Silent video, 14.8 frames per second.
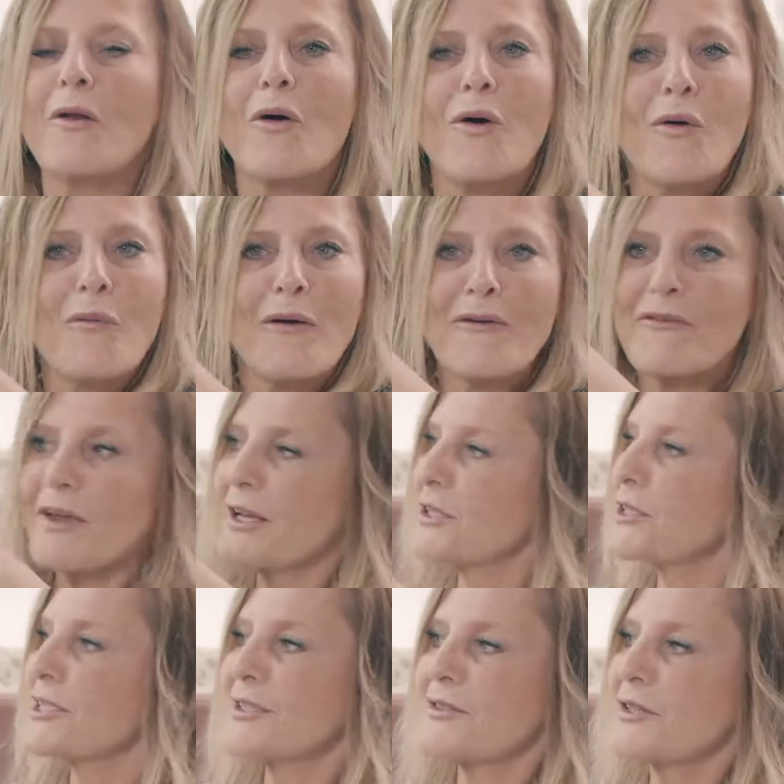hole in my finger
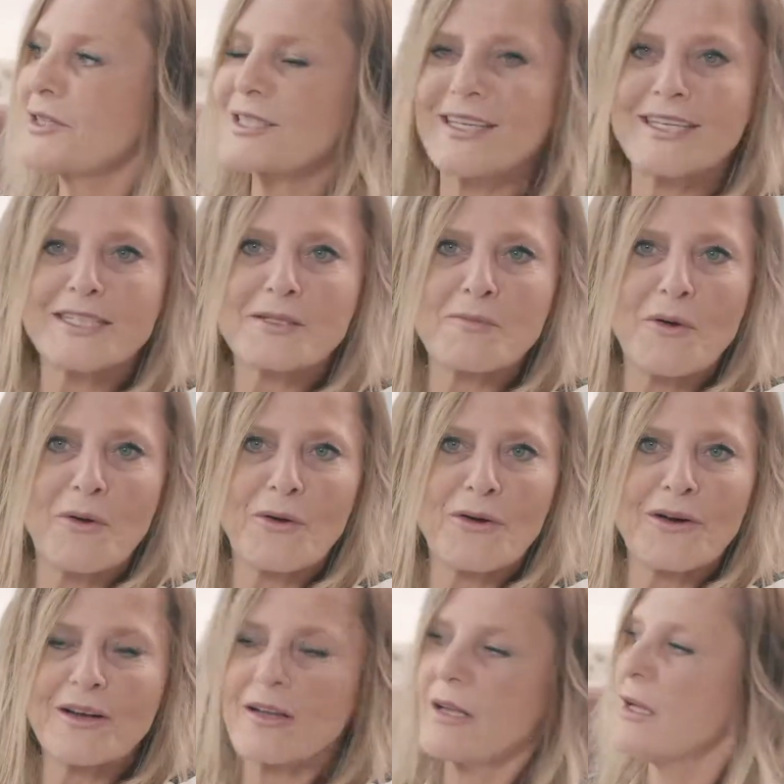still doesn't get
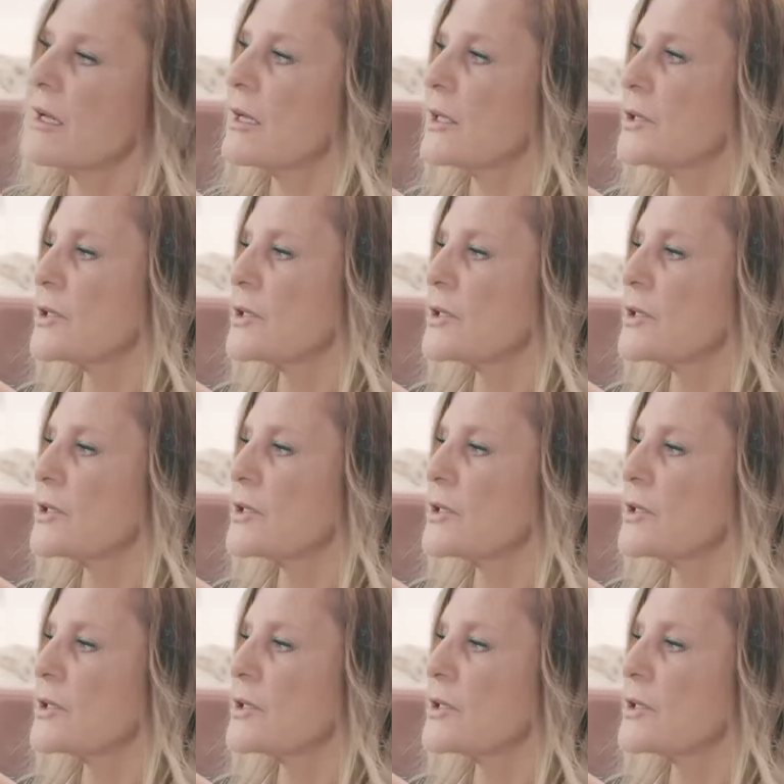smaller.